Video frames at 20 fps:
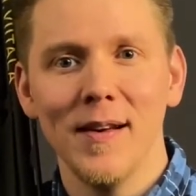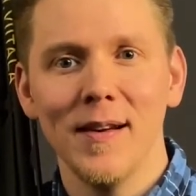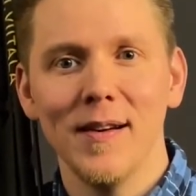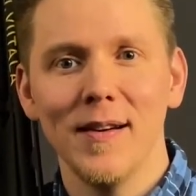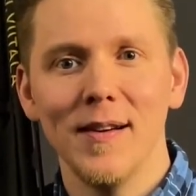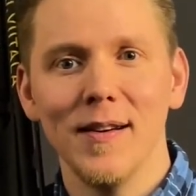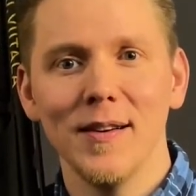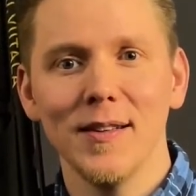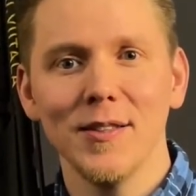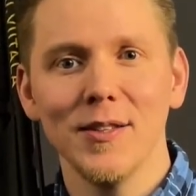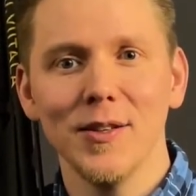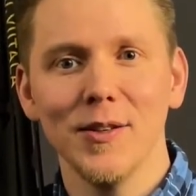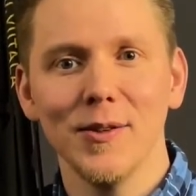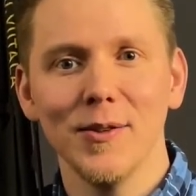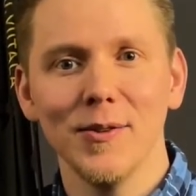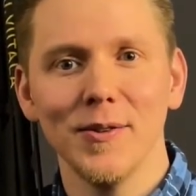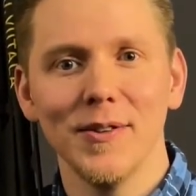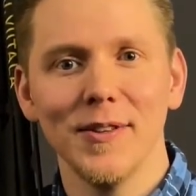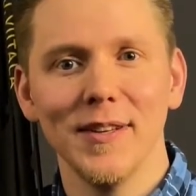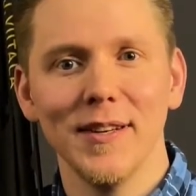
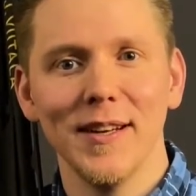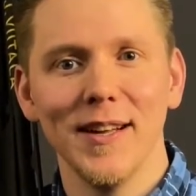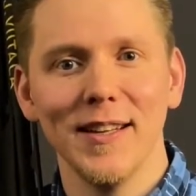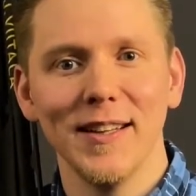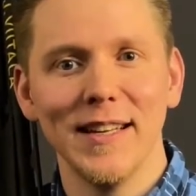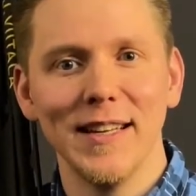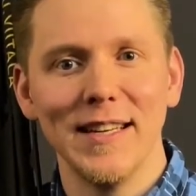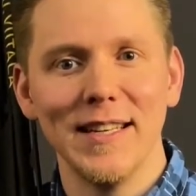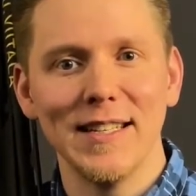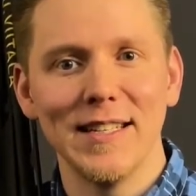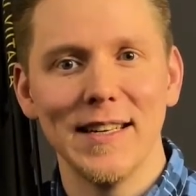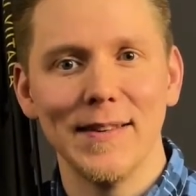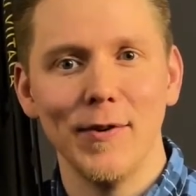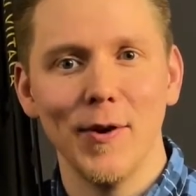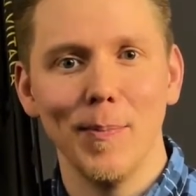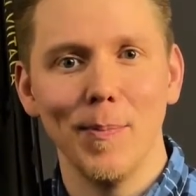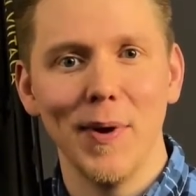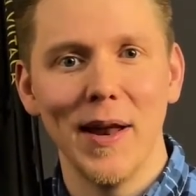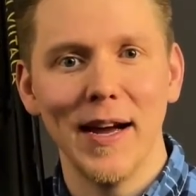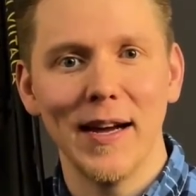Also, nothing is ever
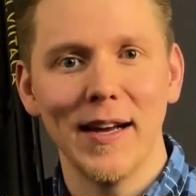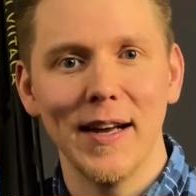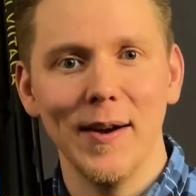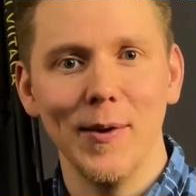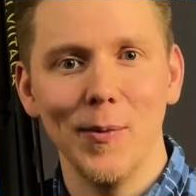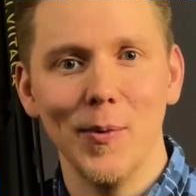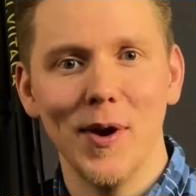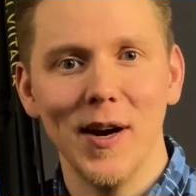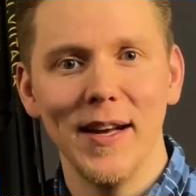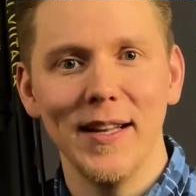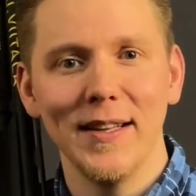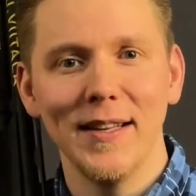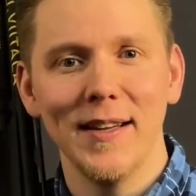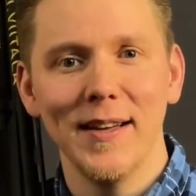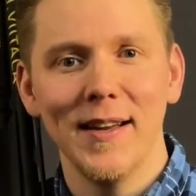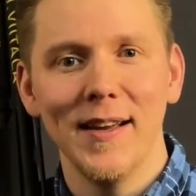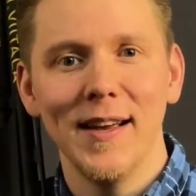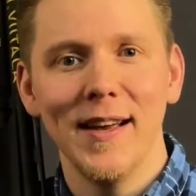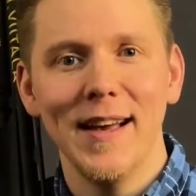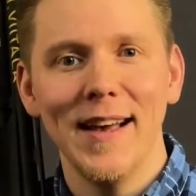black and white,
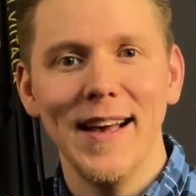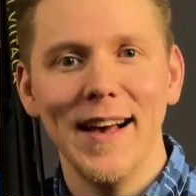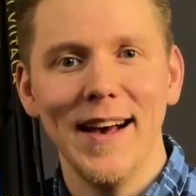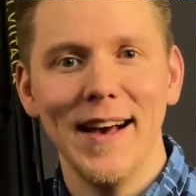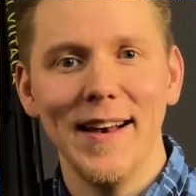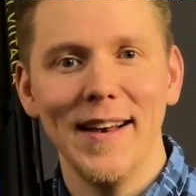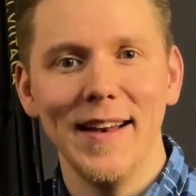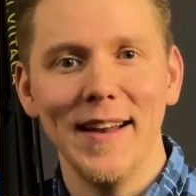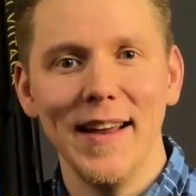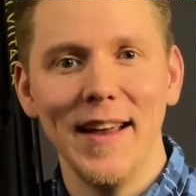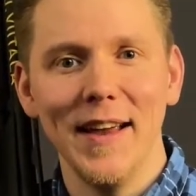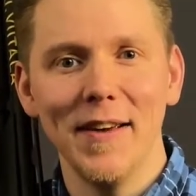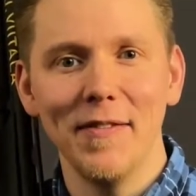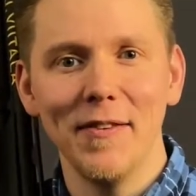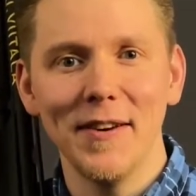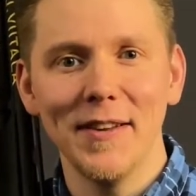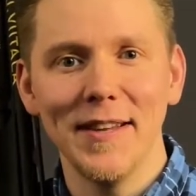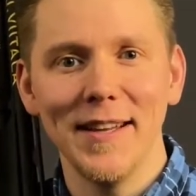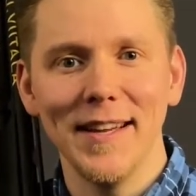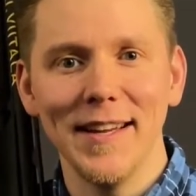and
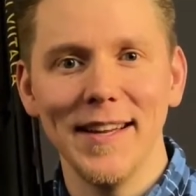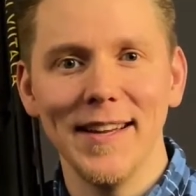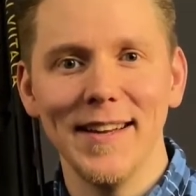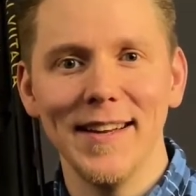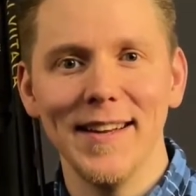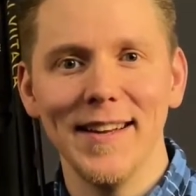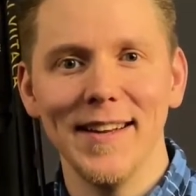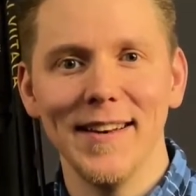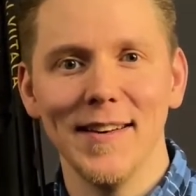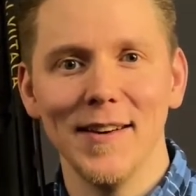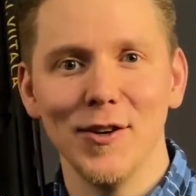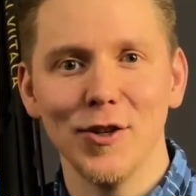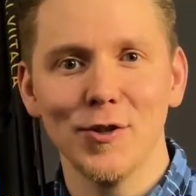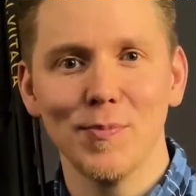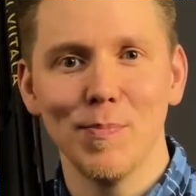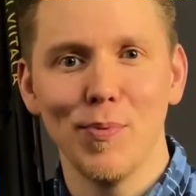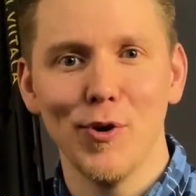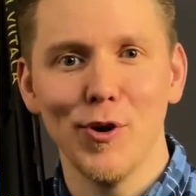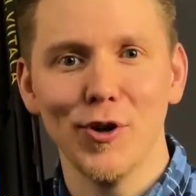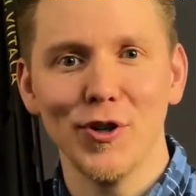everything in our
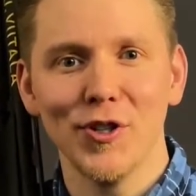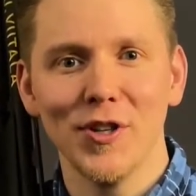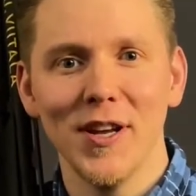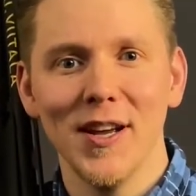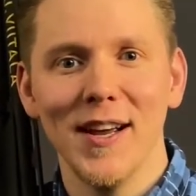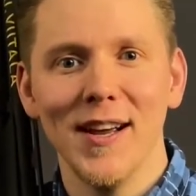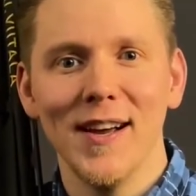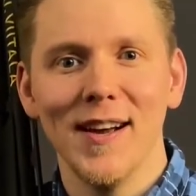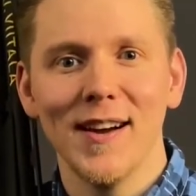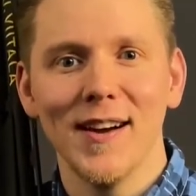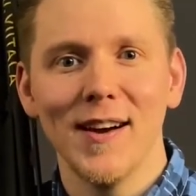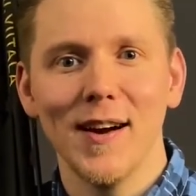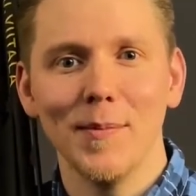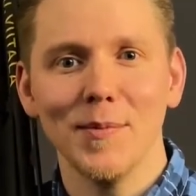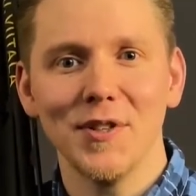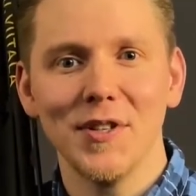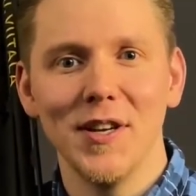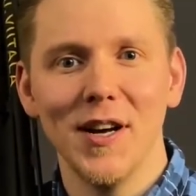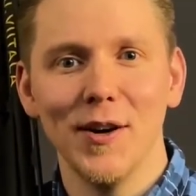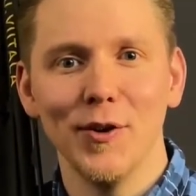sport
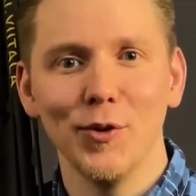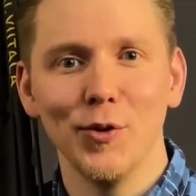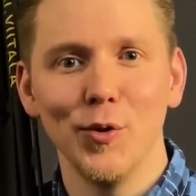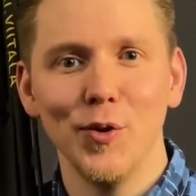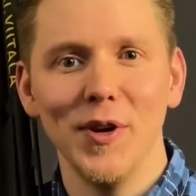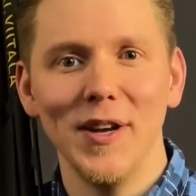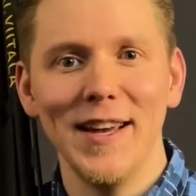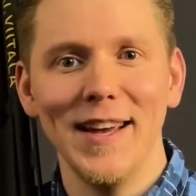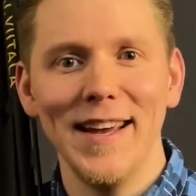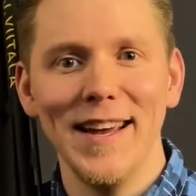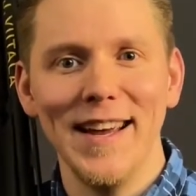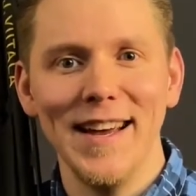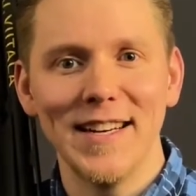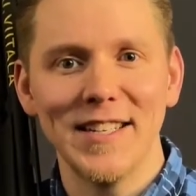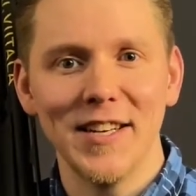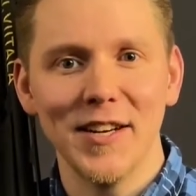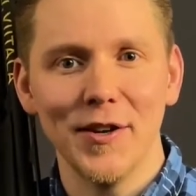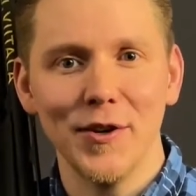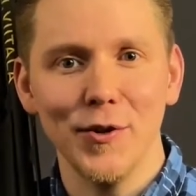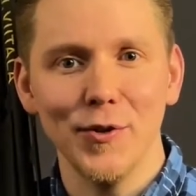comes down to
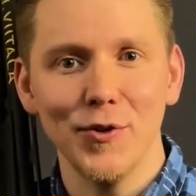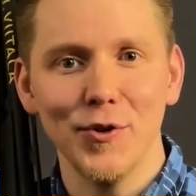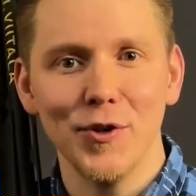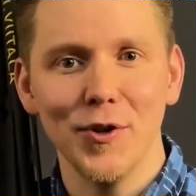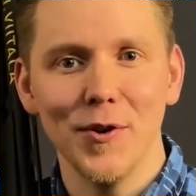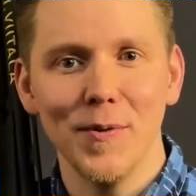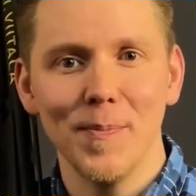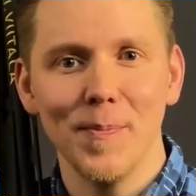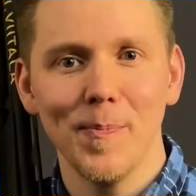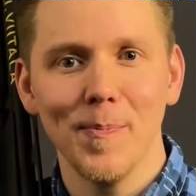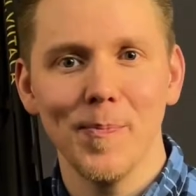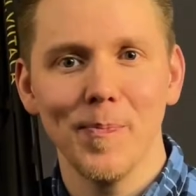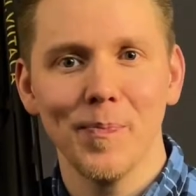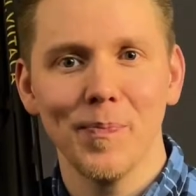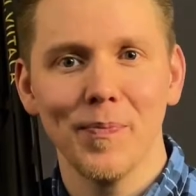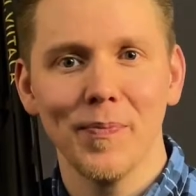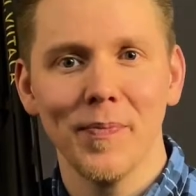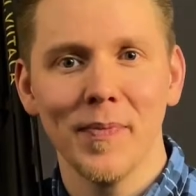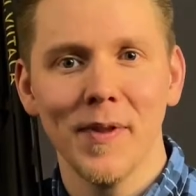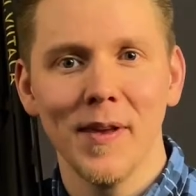execution.
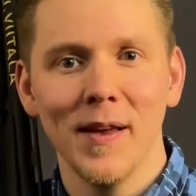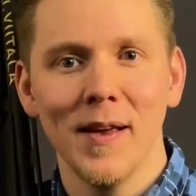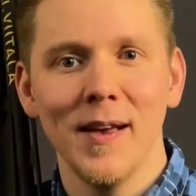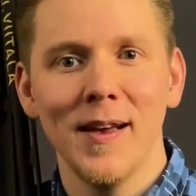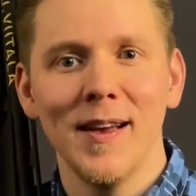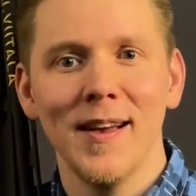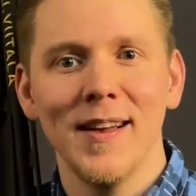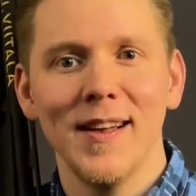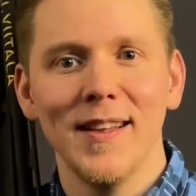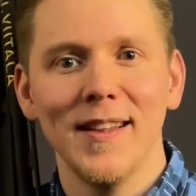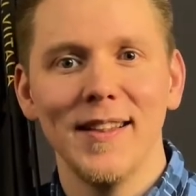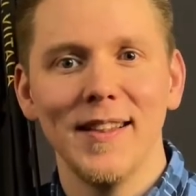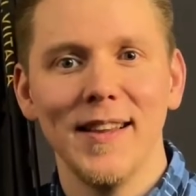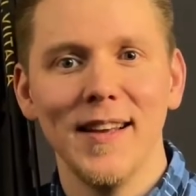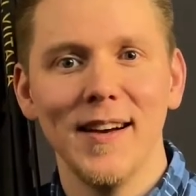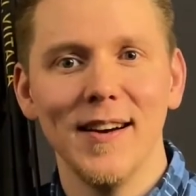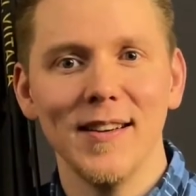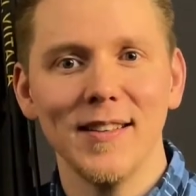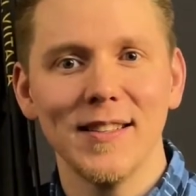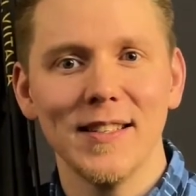
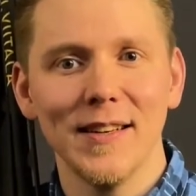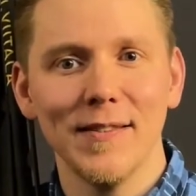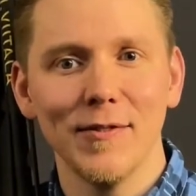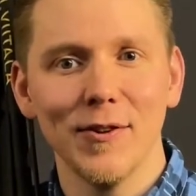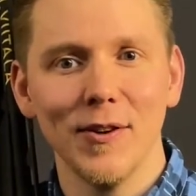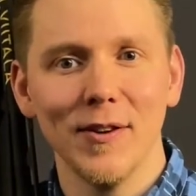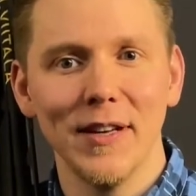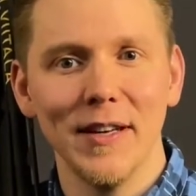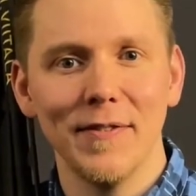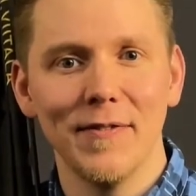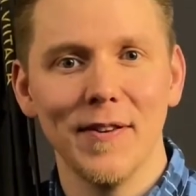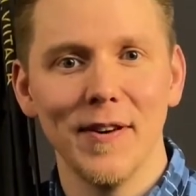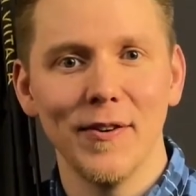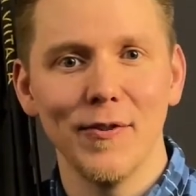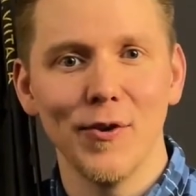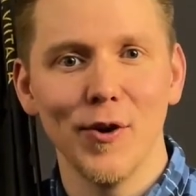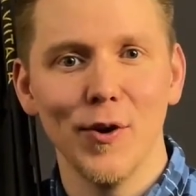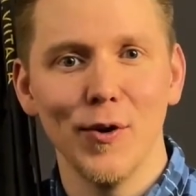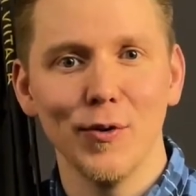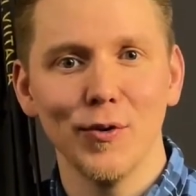There are several
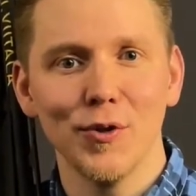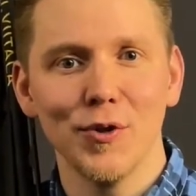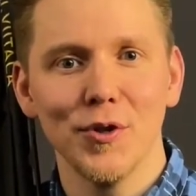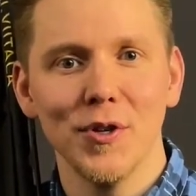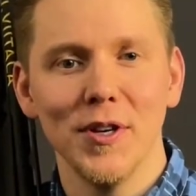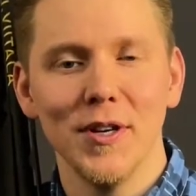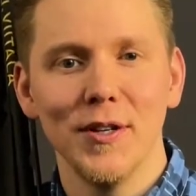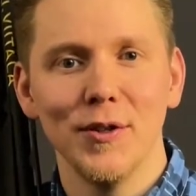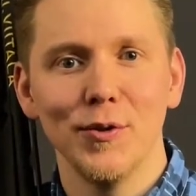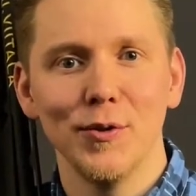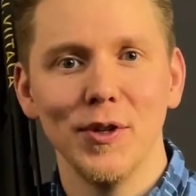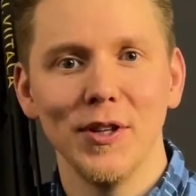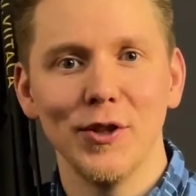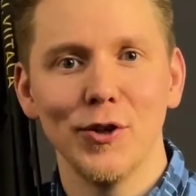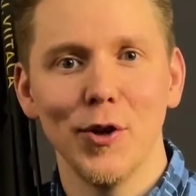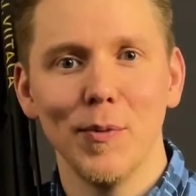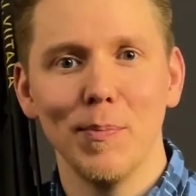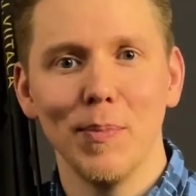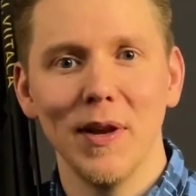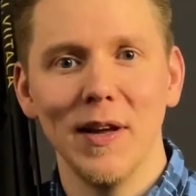different roads to the
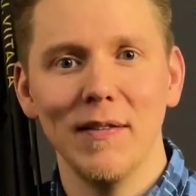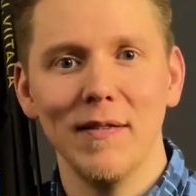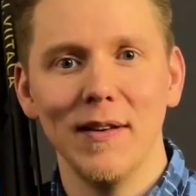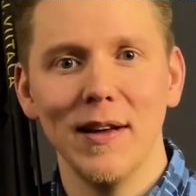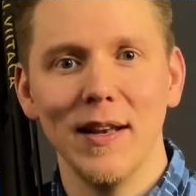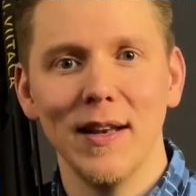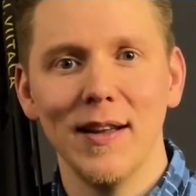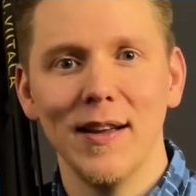top level.